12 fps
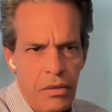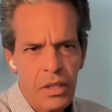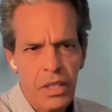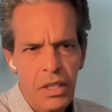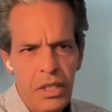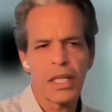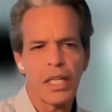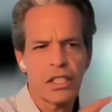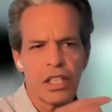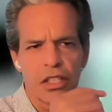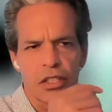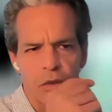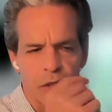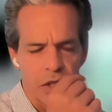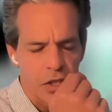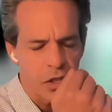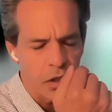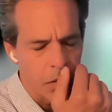Can I ask a question?
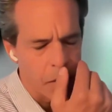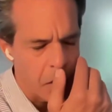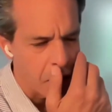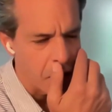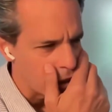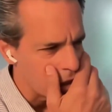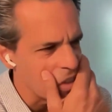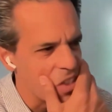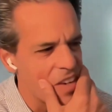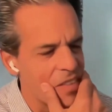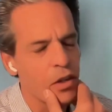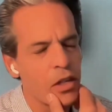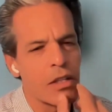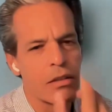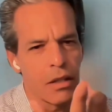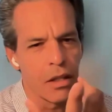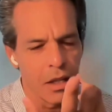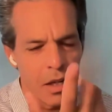So you have
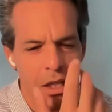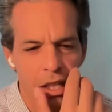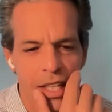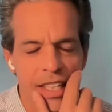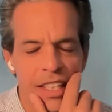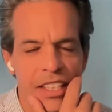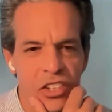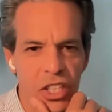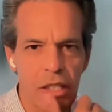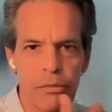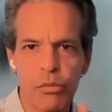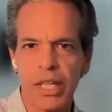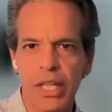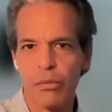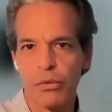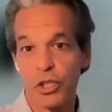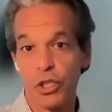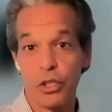a client like Jaylen Brown,
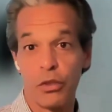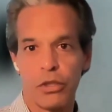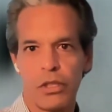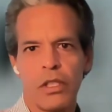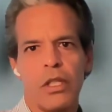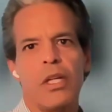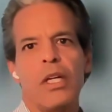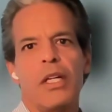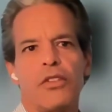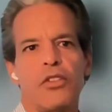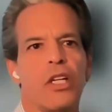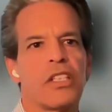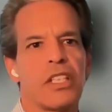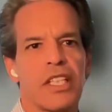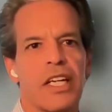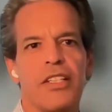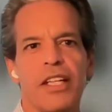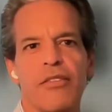which is huge. John says, how
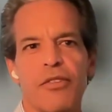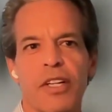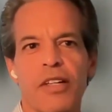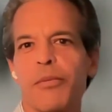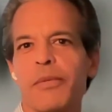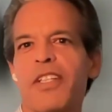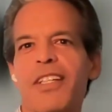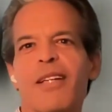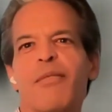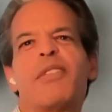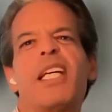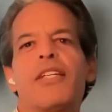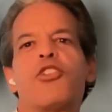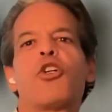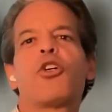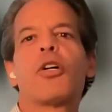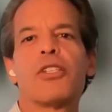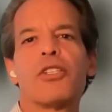do you get in front of him? So you got to take a
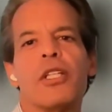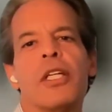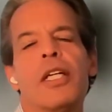charge.